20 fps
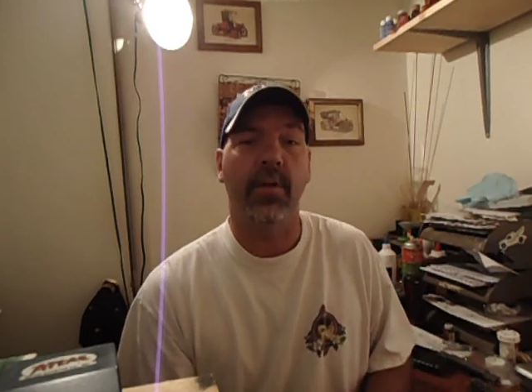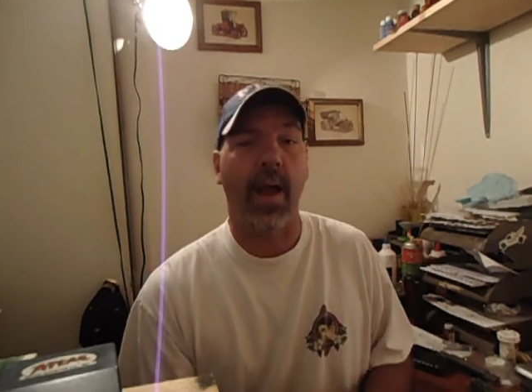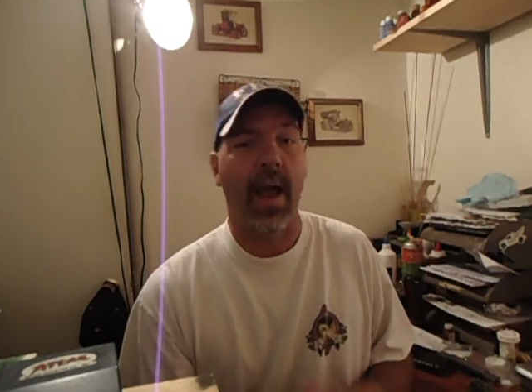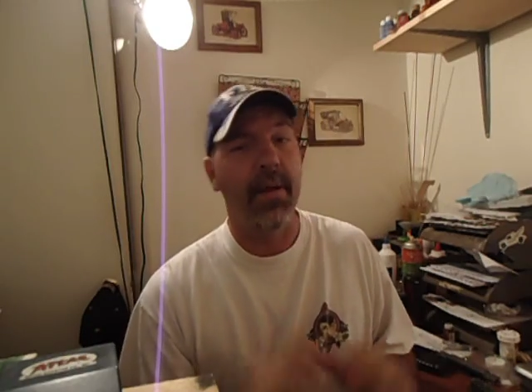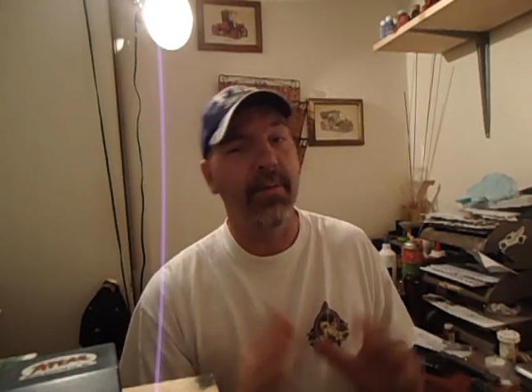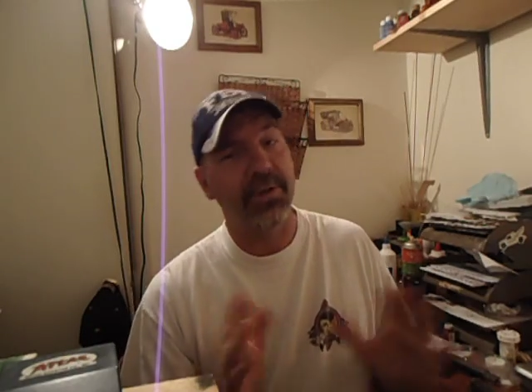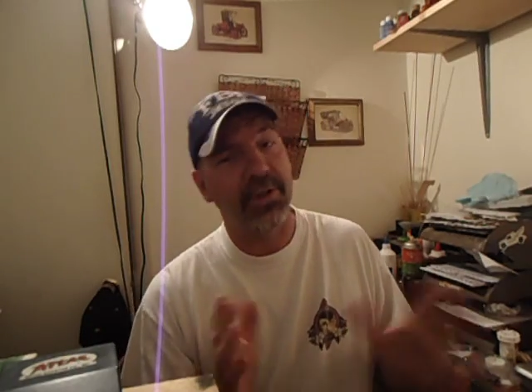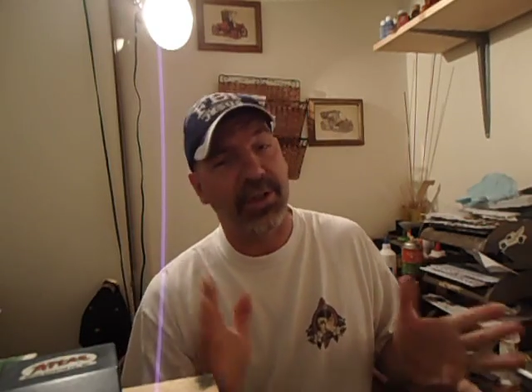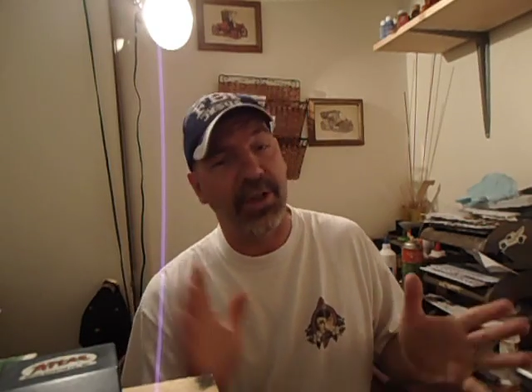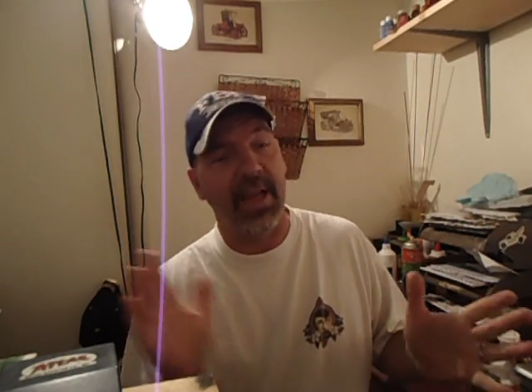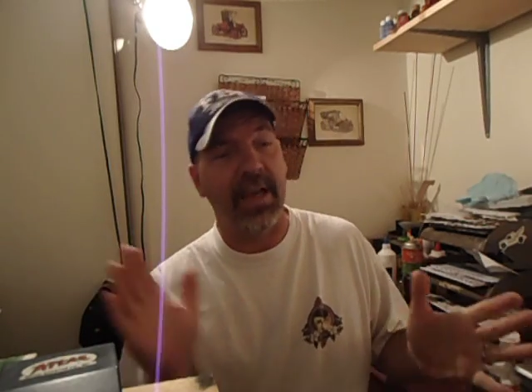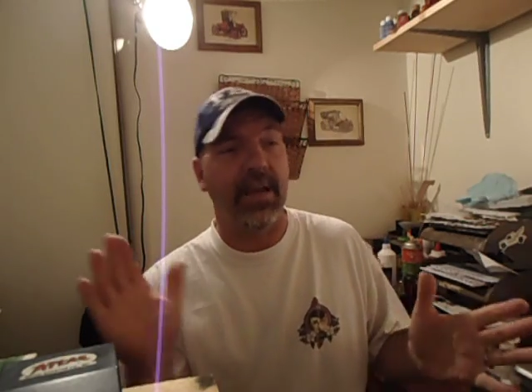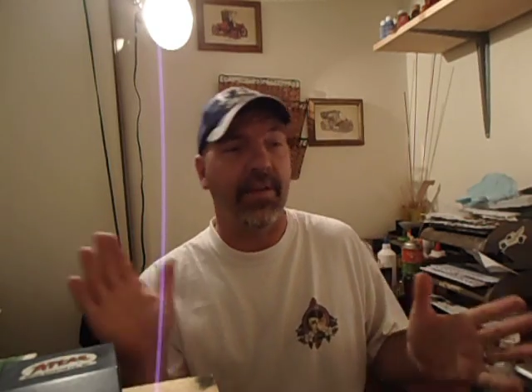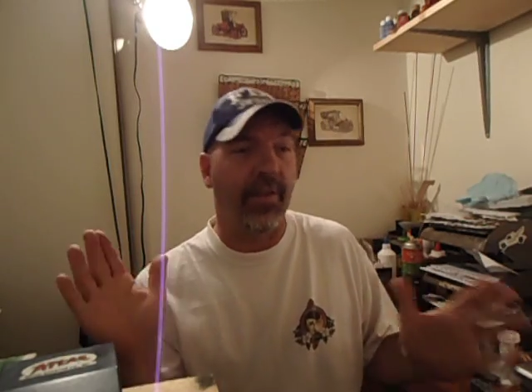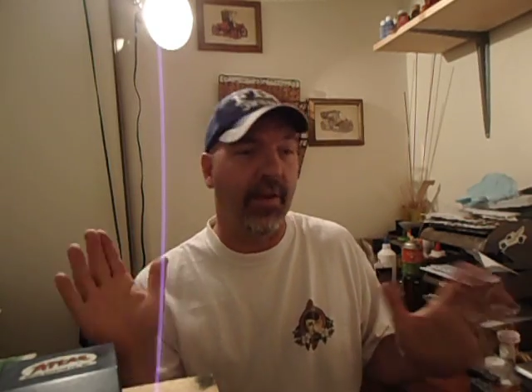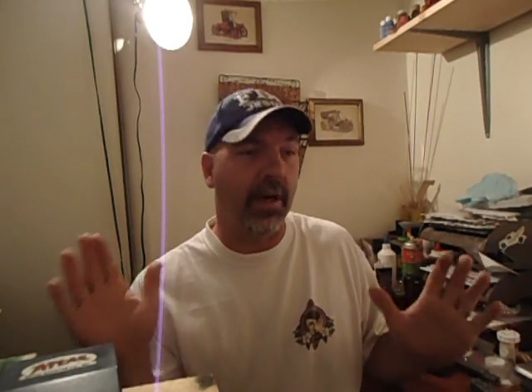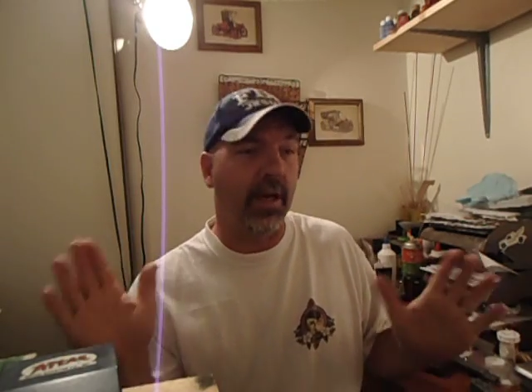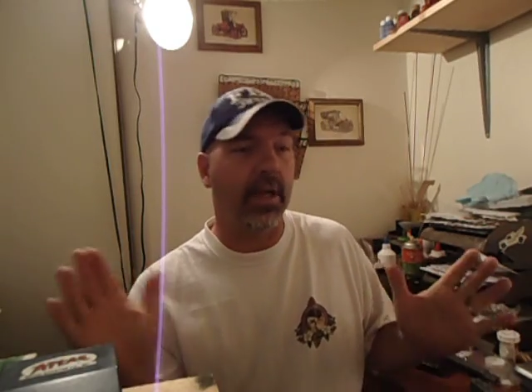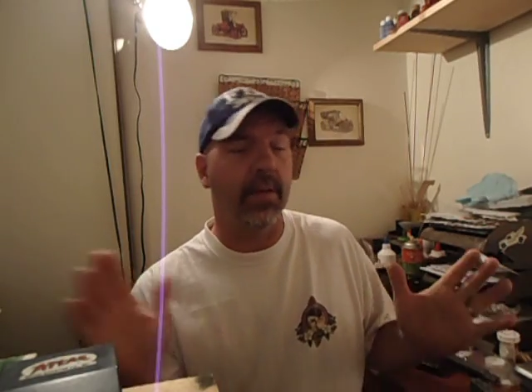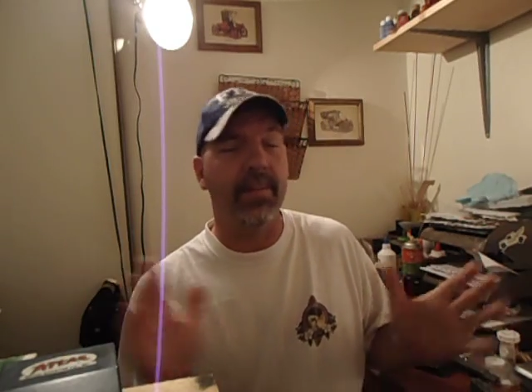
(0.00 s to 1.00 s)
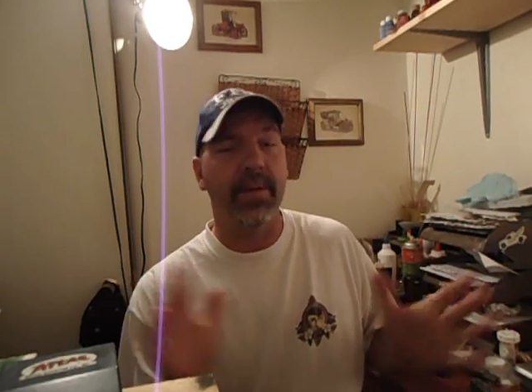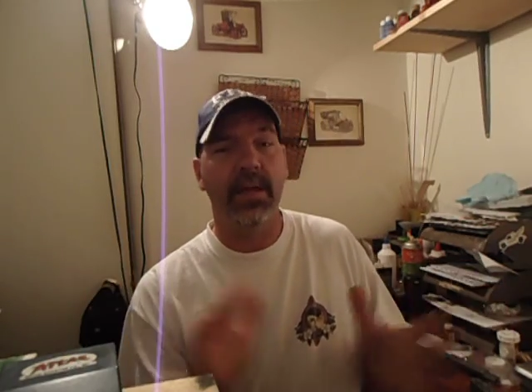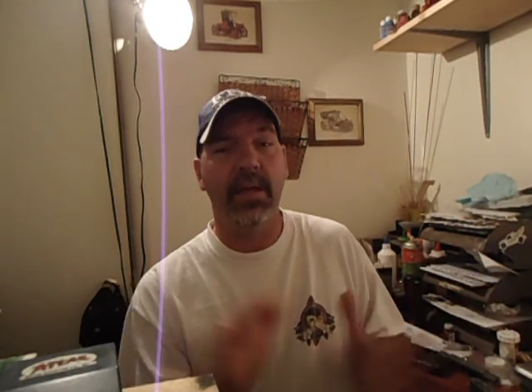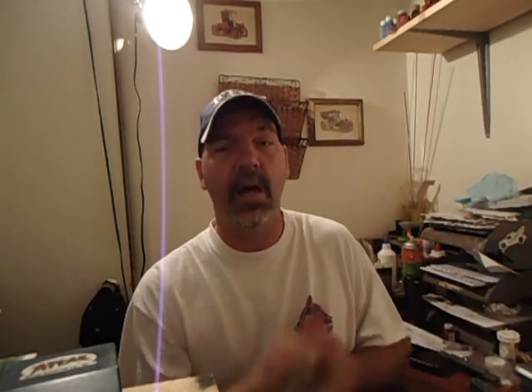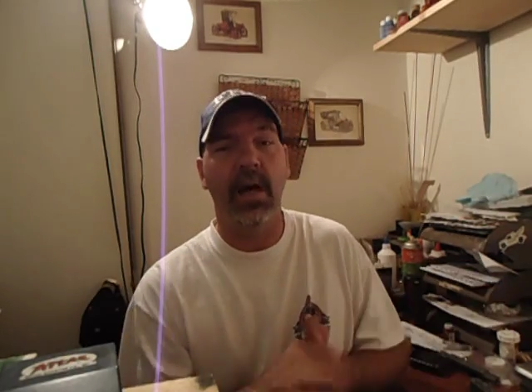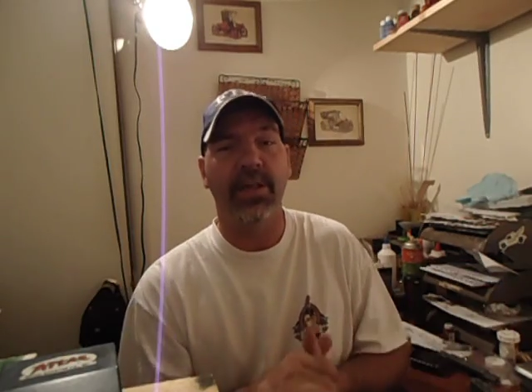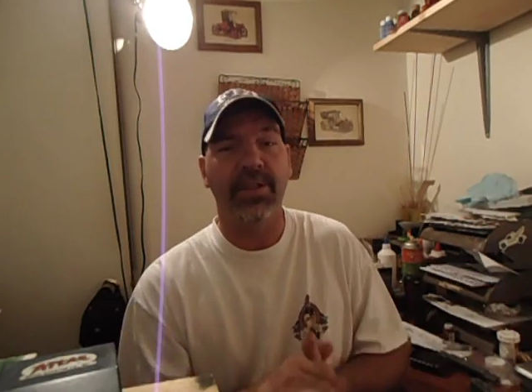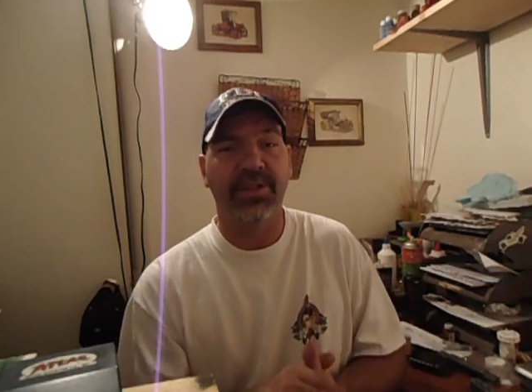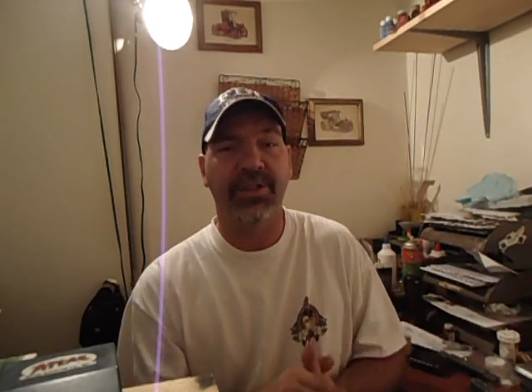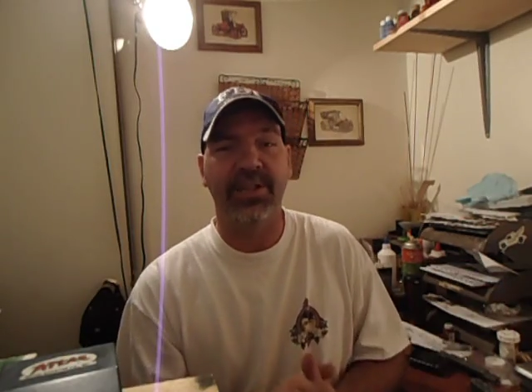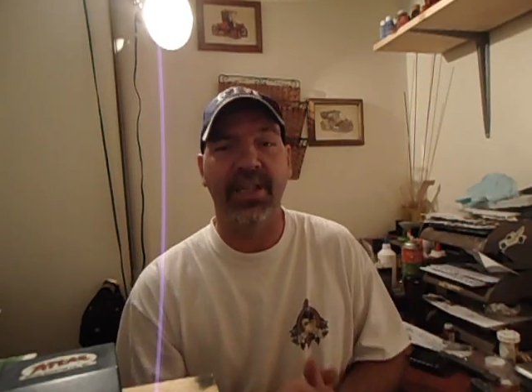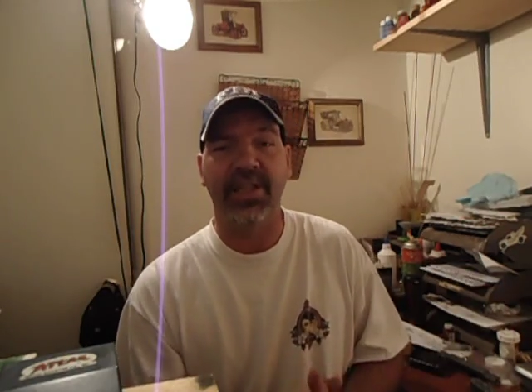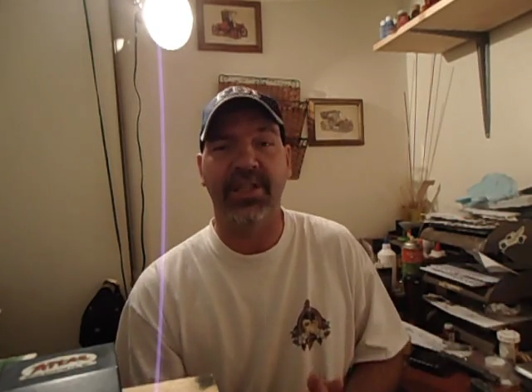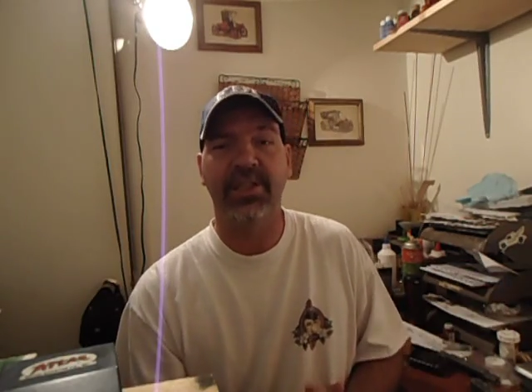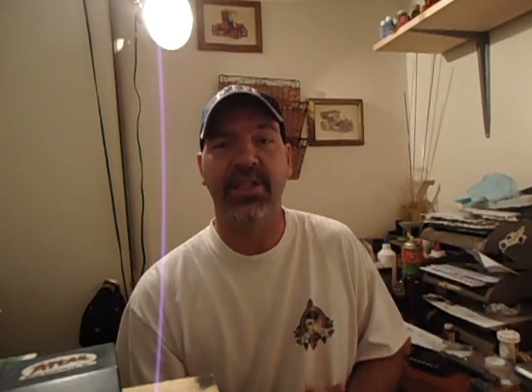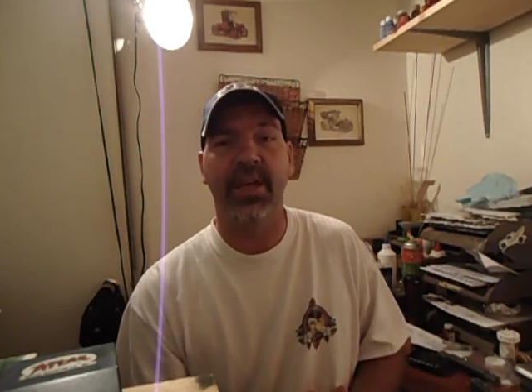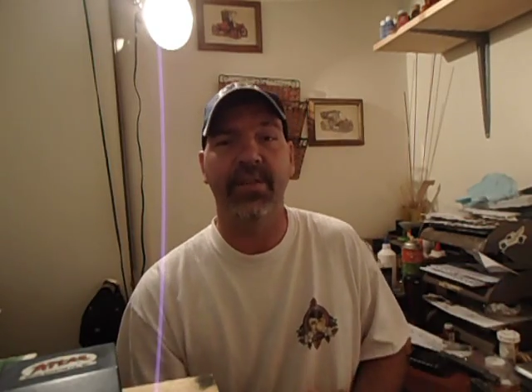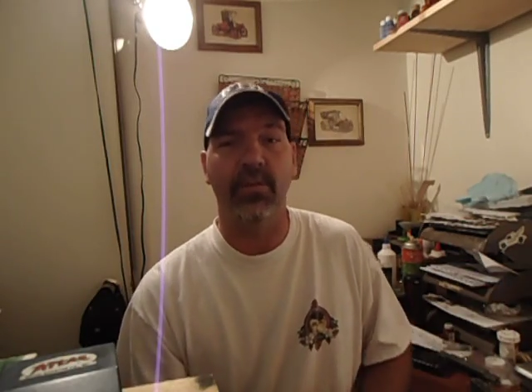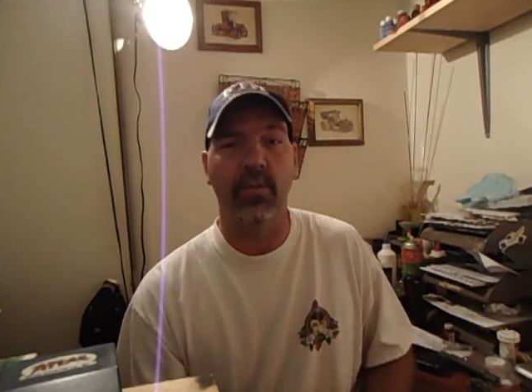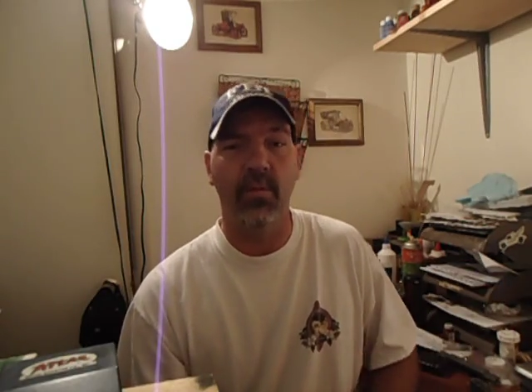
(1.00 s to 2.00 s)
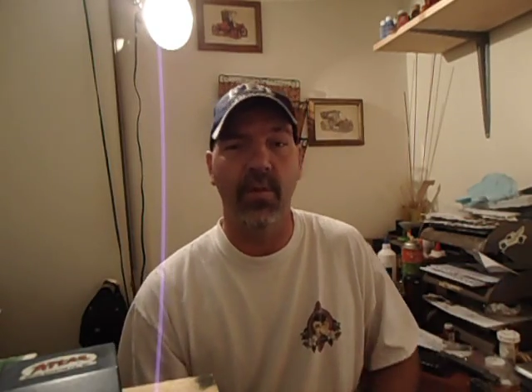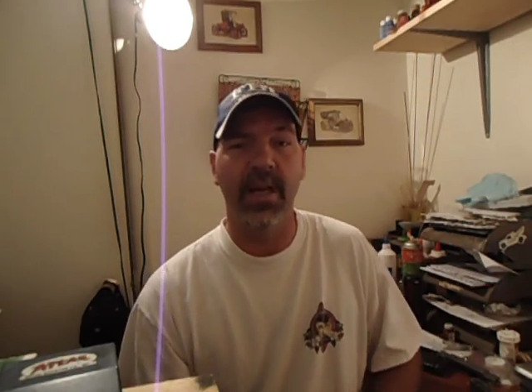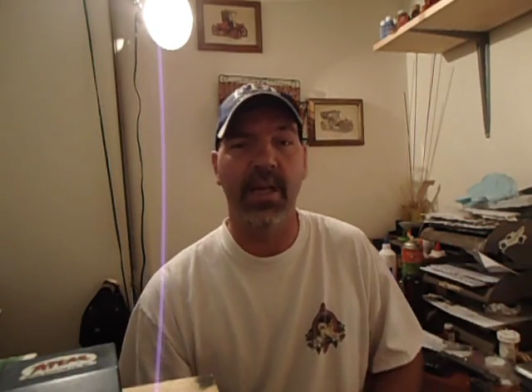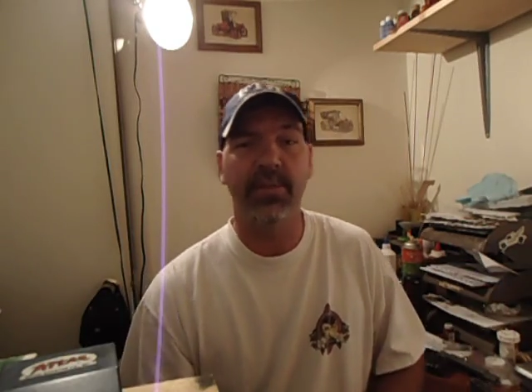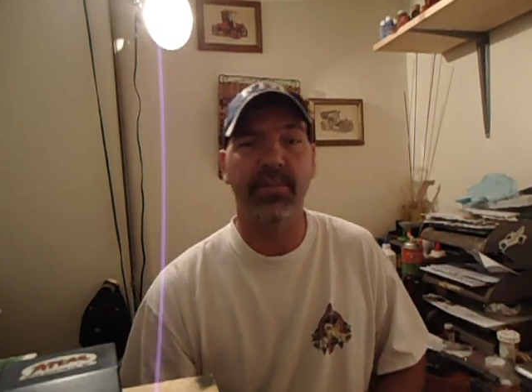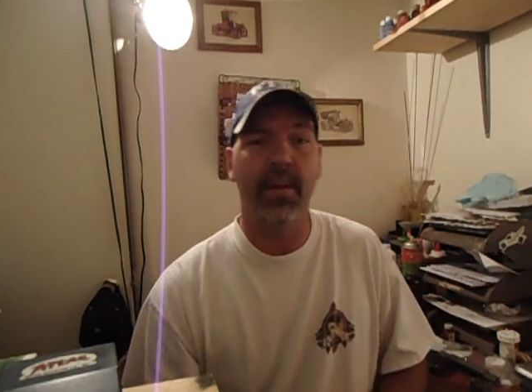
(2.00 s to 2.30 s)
I was thinking they're going to be gone 6-7 weeks,